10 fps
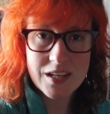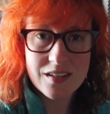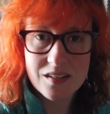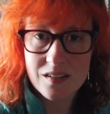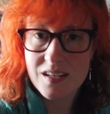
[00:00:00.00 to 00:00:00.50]

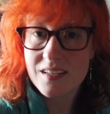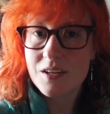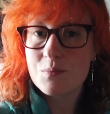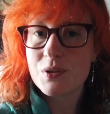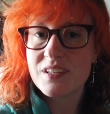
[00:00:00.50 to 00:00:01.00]
in
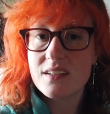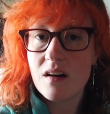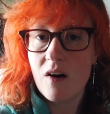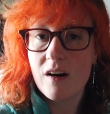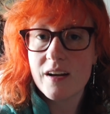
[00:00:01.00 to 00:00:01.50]
complete
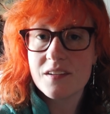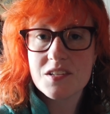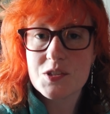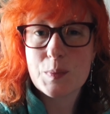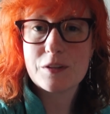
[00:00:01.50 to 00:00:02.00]
awe and
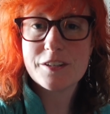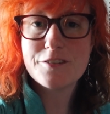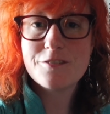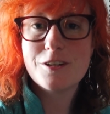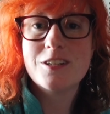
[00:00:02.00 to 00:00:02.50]

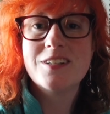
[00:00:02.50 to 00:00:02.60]
disbelief.